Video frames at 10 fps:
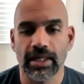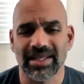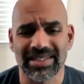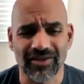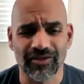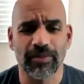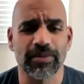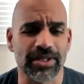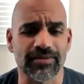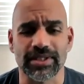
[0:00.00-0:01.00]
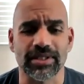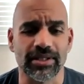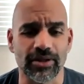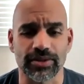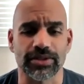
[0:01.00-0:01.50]
And 75% of
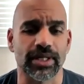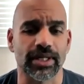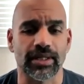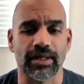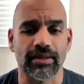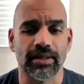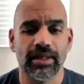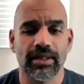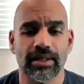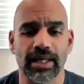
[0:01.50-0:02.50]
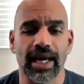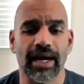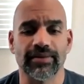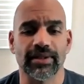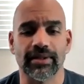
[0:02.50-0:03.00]
CEOs are saying that they
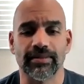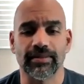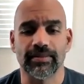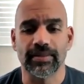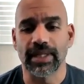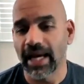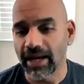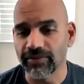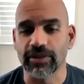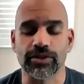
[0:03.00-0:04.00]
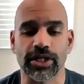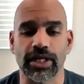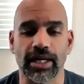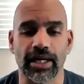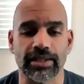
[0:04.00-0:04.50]
have to, they have to use Gen
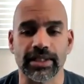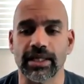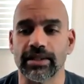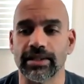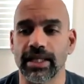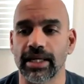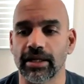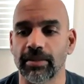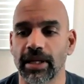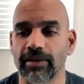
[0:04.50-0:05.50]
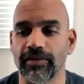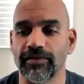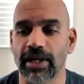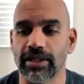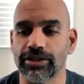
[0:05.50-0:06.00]
AI to get, gain a competitive
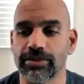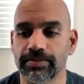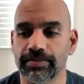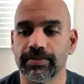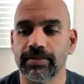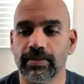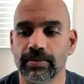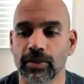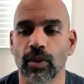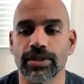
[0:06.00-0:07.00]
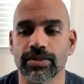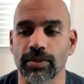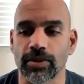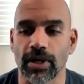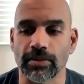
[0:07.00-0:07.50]
advantage. But what are some
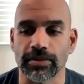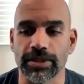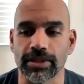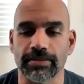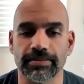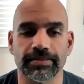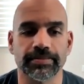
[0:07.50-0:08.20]
of the problems here?